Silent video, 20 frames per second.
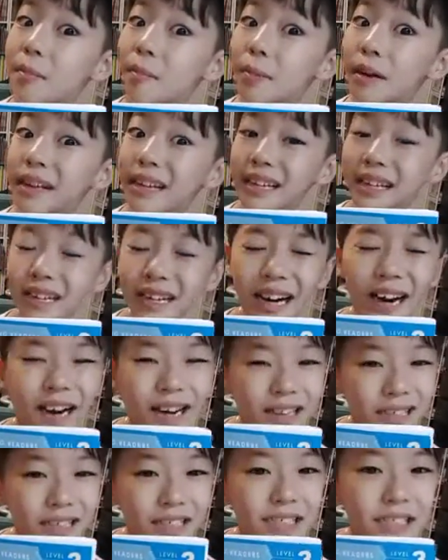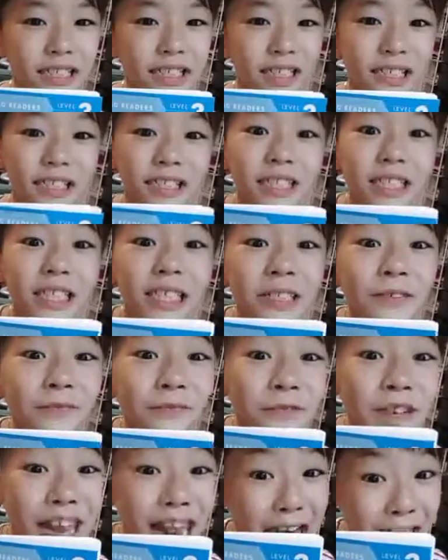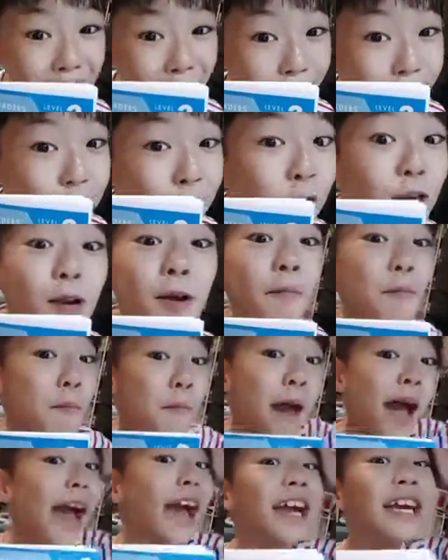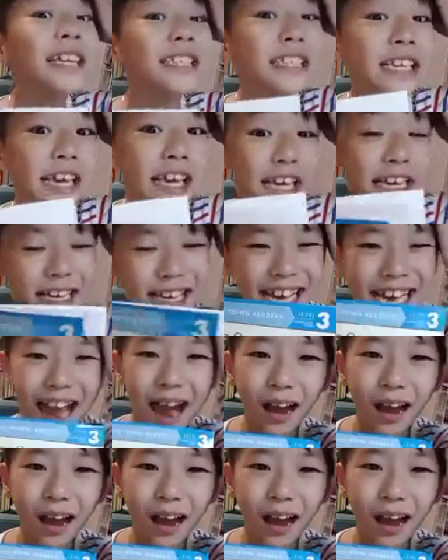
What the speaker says: because the flaps are amazing.